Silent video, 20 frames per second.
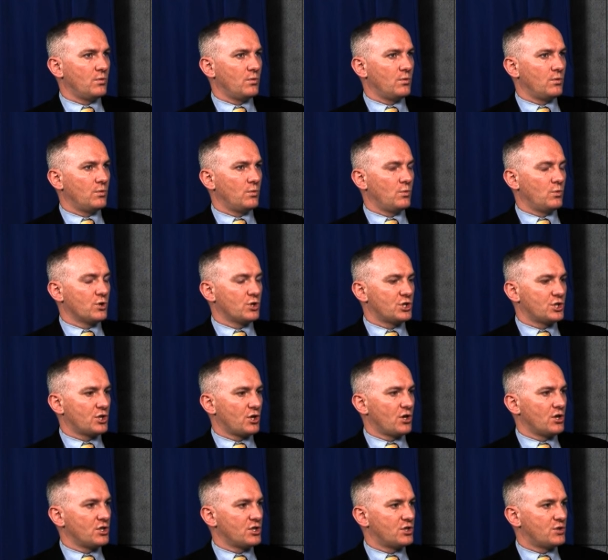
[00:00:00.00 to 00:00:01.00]
We're
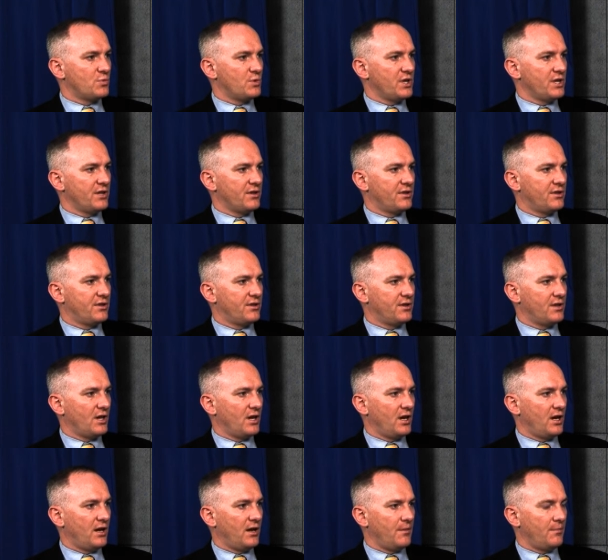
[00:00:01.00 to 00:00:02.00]
charged with
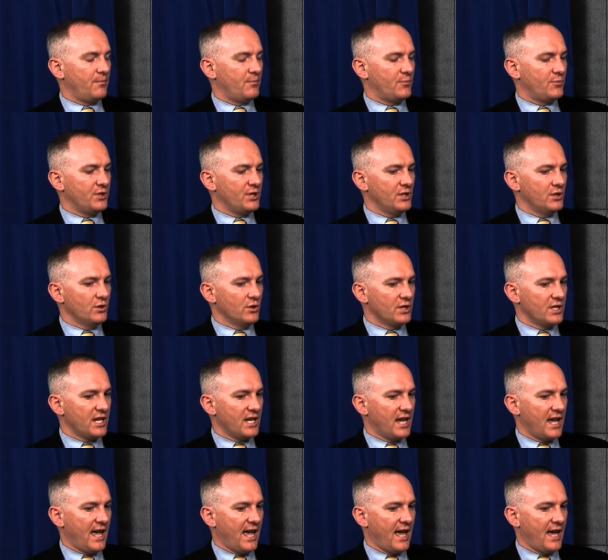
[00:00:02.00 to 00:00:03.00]
really
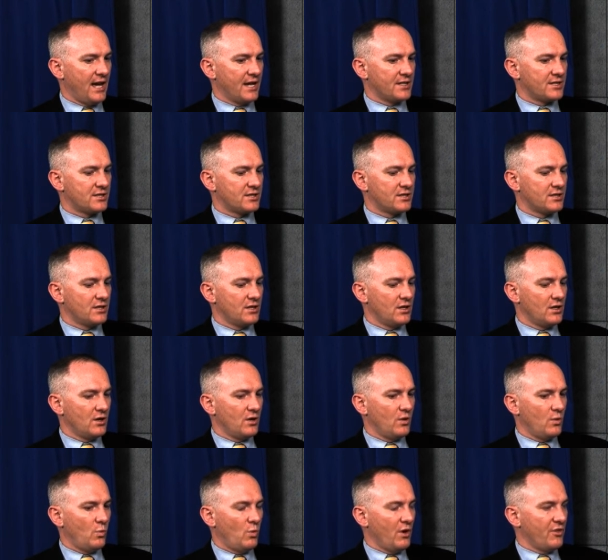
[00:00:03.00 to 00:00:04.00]
looking at
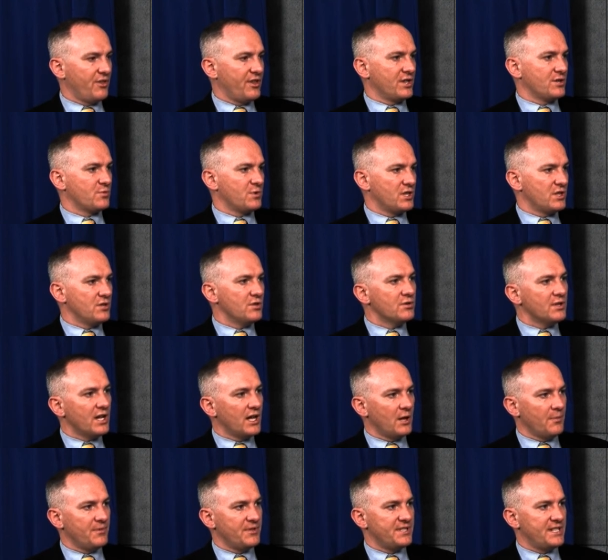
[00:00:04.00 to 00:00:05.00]
what things we can do to
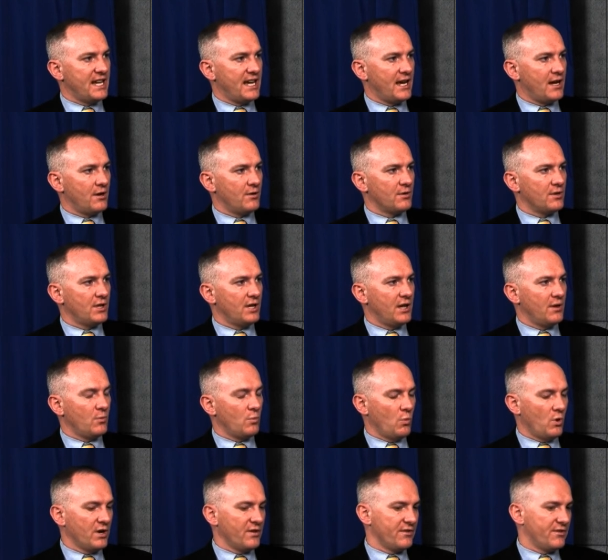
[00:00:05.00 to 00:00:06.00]
help the town. And
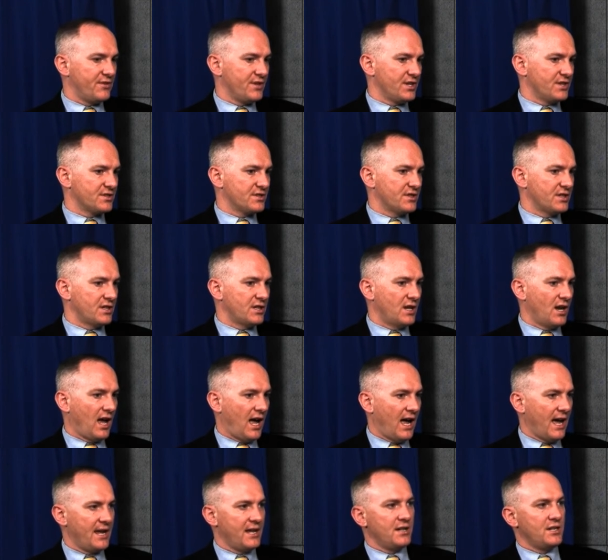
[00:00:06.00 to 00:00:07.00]
one of the things that
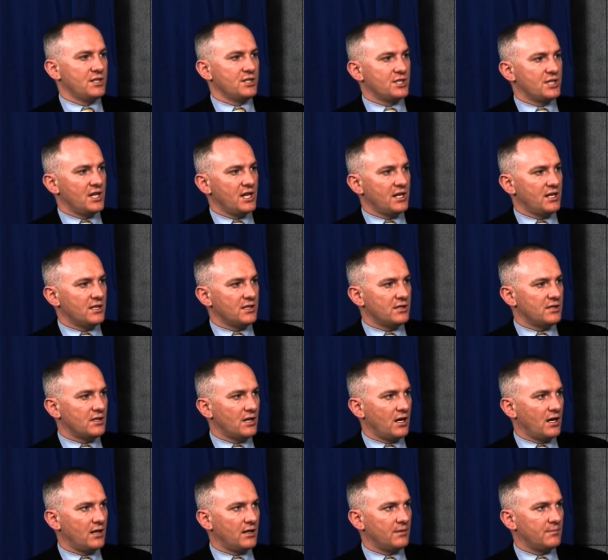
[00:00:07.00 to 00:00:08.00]
I initiated
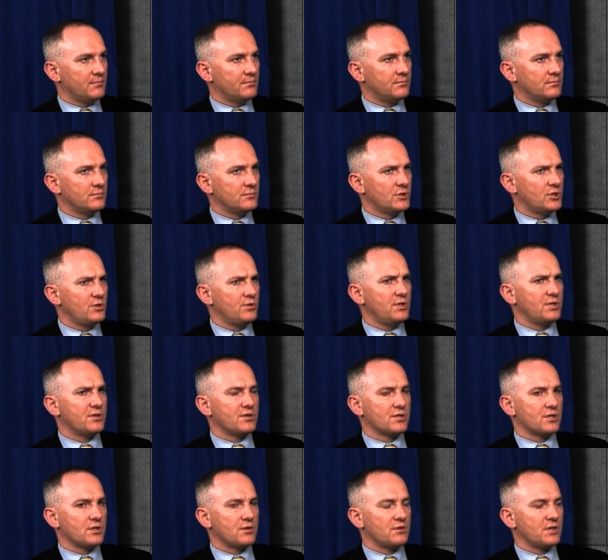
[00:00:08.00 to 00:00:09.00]
2 years
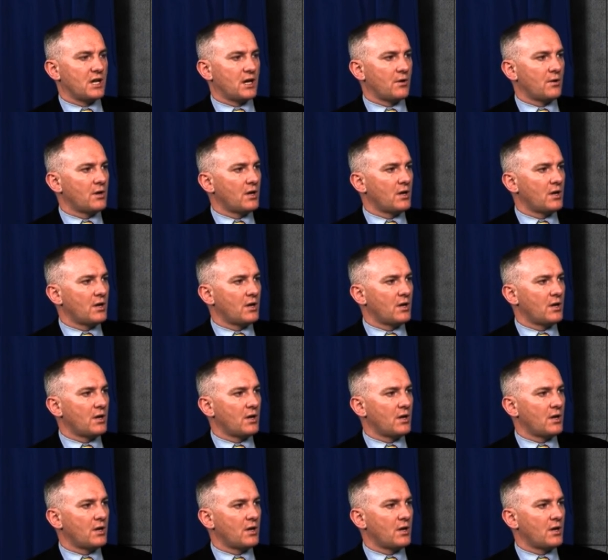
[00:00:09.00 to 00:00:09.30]
ago now